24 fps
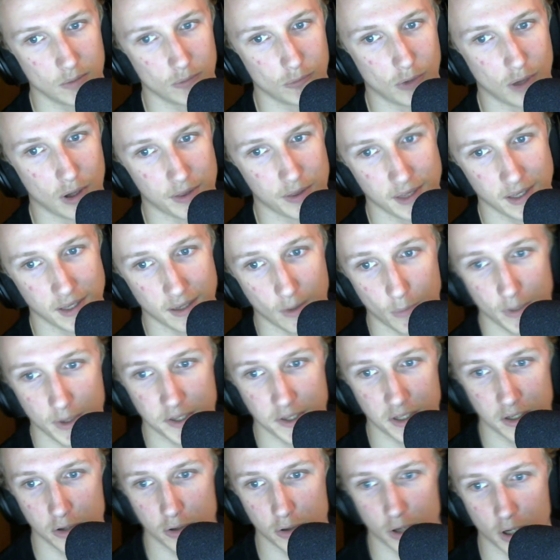think they'll win the
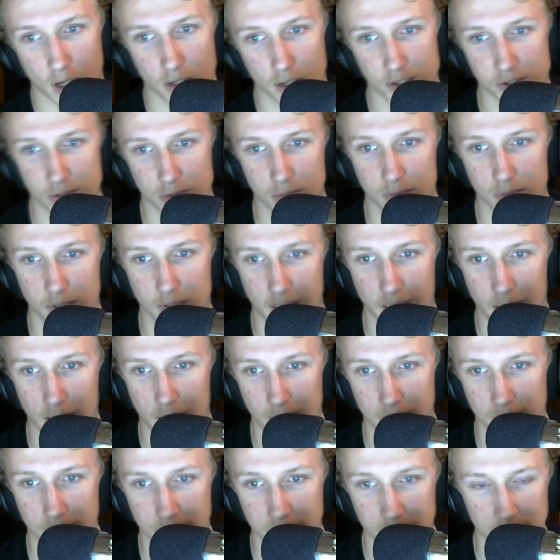Newcastle.
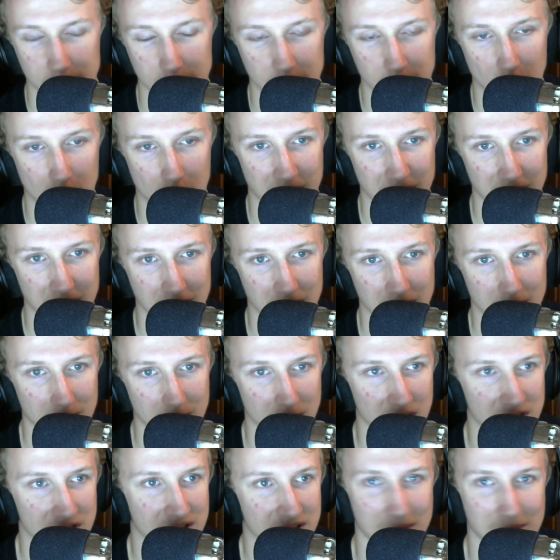Um, Derby
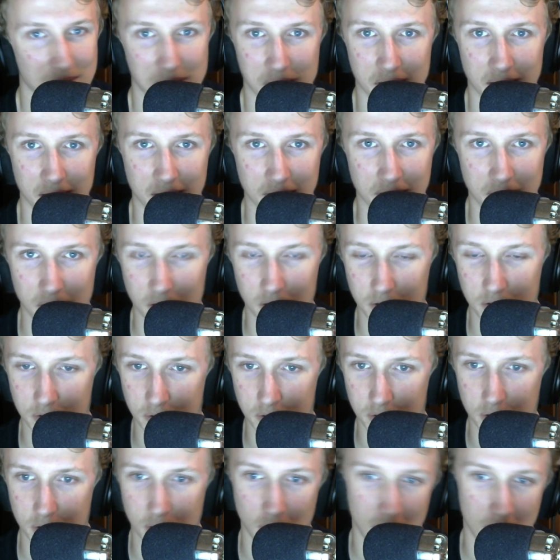because something yeah. that
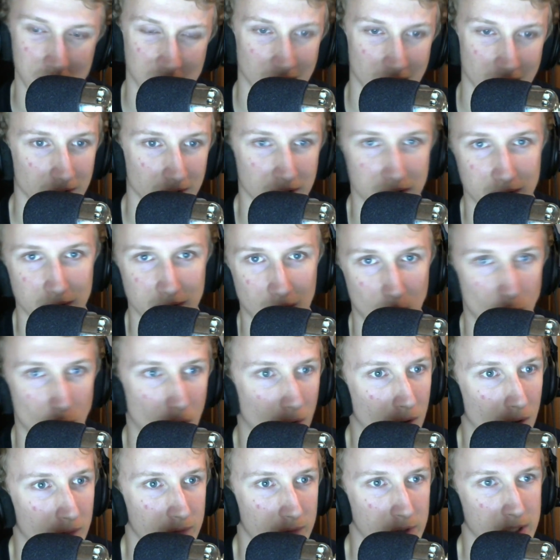N- uh, Sunderland have done well
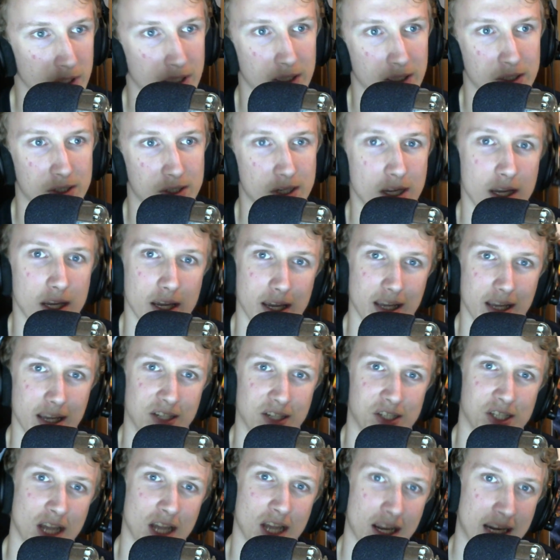over the years is
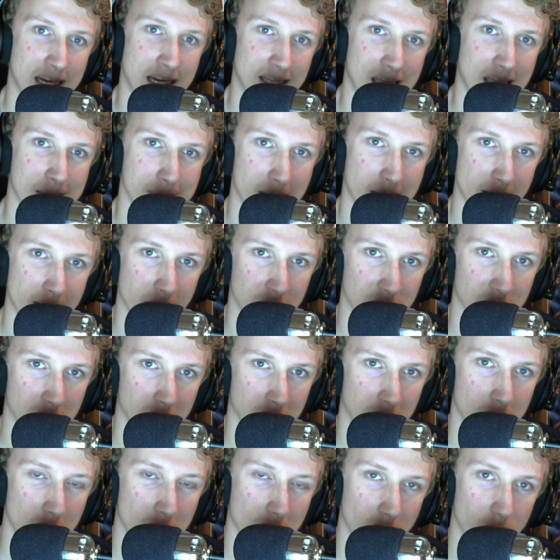sacking their manager
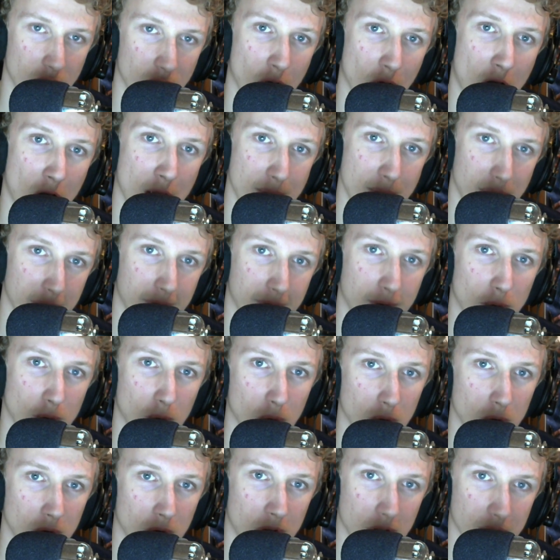right
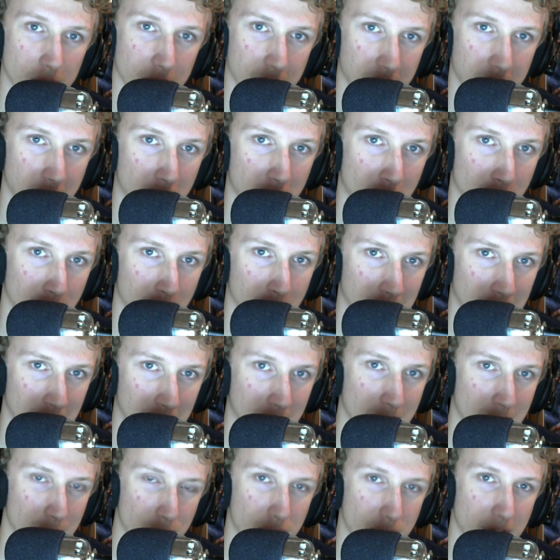before the derby,
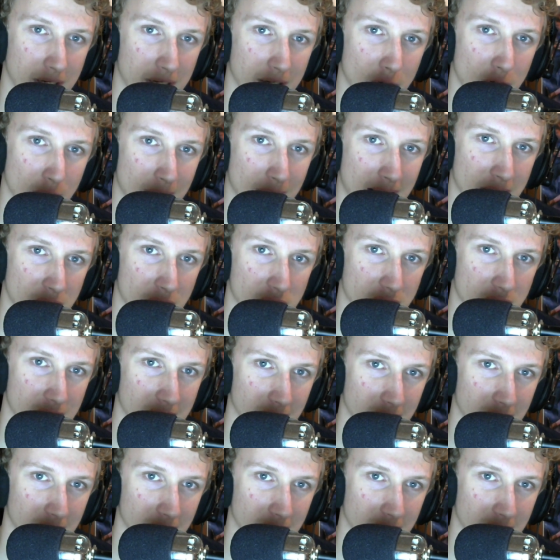bringing a new manager in,